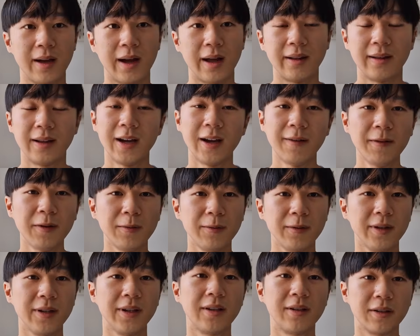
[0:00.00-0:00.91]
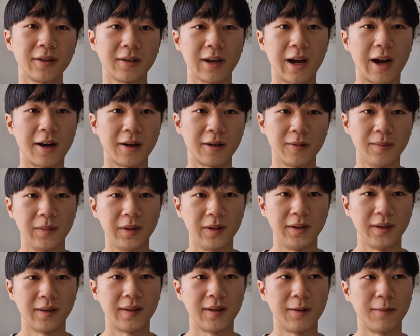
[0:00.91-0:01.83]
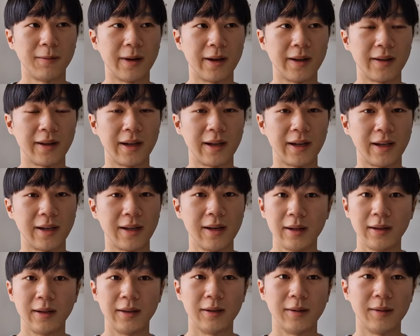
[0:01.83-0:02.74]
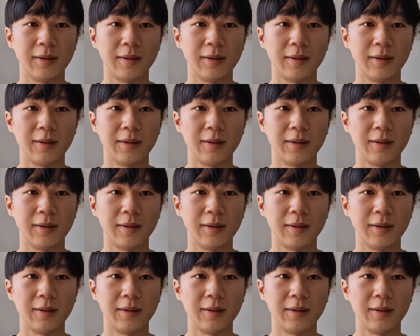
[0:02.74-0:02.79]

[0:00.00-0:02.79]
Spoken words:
and they have a really good art community where they, you know,